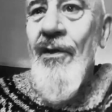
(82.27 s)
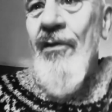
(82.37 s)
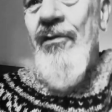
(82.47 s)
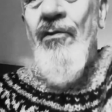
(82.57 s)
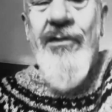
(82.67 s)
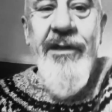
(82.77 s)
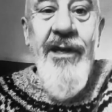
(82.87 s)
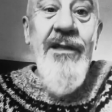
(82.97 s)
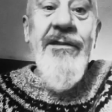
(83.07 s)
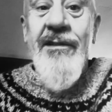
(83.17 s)
used
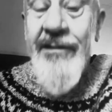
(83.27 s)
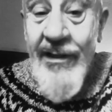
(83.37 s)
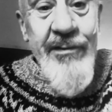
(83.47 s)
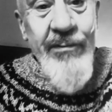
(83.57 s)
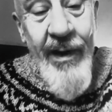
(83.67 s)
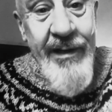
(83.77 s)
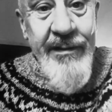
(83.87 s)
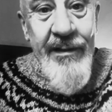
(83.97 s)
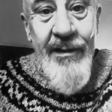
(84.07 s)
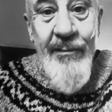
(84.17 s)
against us. That's
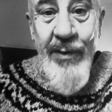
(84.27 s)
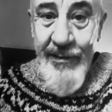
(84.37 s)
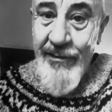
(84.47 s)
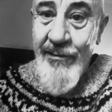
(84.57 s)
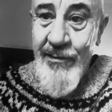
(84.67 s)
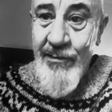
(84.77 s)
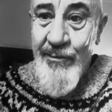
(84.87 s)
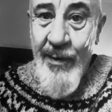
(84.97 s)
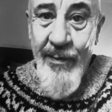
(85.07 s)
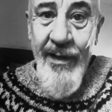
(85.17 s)
right. But they'll use
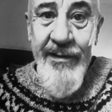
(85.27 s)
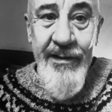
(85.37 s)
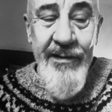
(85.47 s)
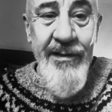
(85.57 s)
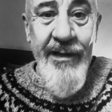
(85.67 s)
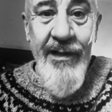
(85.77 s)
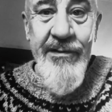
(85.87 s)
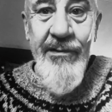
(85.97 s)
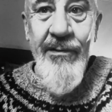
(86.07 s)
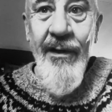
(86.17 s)
people like this
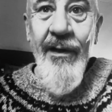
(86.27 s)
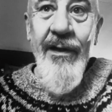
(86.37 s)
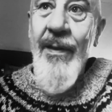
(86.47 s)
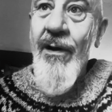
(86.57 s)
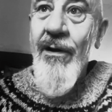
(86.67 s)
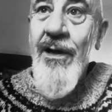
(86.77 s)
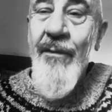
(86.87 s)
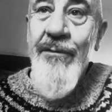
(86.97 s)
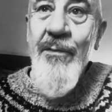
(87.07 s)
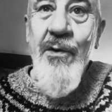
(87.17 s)
against you. And they all come
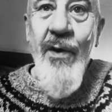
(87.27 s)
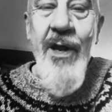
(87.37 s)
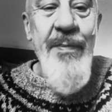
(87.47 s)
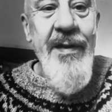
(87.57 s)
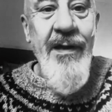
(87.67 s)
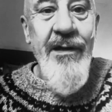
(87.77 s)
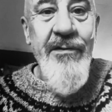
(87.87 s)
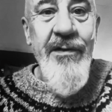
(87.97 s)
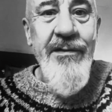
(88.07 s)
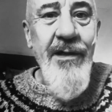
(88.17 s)
from grapey countries.